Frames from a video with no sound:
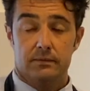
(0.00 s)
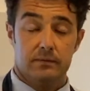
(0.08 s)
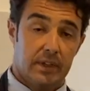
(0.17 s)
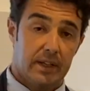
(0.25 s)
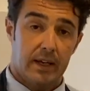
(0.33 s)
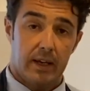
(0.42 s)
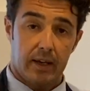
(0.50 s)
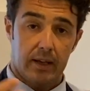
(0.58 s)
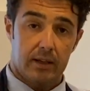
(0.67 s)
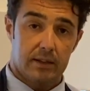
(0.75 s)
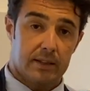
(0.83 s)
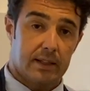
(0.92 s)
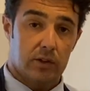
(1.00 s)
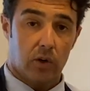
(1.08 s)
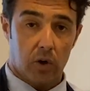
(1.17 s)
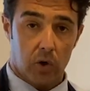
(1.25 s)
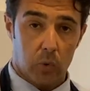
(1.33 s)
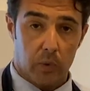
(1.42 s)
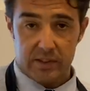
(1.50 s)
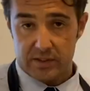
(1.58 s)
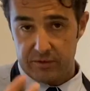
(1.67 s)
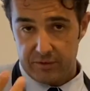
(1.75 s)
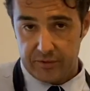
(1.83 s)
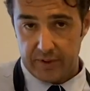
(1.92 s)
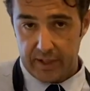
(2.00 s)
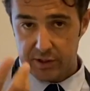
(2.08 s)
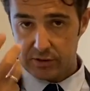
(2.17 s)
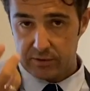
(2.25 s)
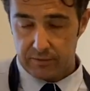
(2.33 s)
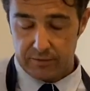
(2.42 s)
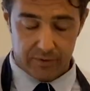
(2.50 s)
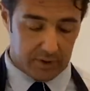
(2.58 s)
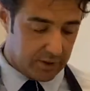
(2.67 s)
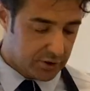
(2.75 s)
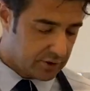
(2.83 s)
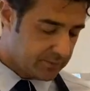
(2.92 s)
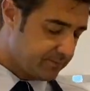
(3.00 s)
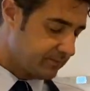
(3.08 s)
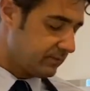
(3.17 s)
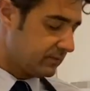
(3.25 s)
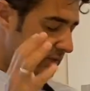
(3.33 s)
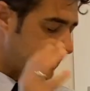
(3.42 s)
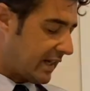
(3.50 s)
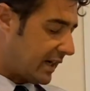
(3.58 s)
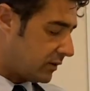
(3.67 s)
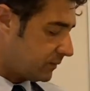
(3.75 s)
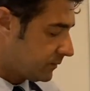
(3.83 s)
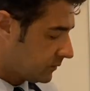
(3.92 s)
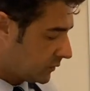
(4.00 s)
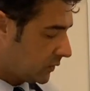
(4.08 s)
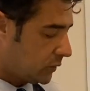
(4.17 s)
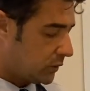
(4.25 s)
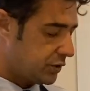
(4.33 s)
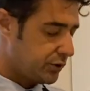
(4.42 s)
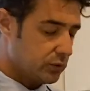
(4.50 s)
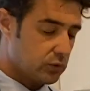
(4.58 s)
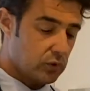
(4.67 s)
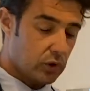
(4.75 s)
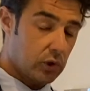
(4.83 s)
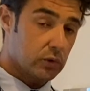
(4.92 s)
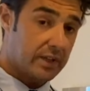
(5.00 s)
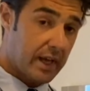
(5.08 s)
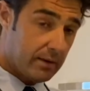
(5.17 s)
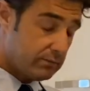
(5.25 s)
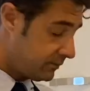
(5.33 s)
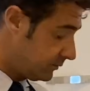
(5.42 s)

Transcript: he need always fresh fish. Now we should throw them.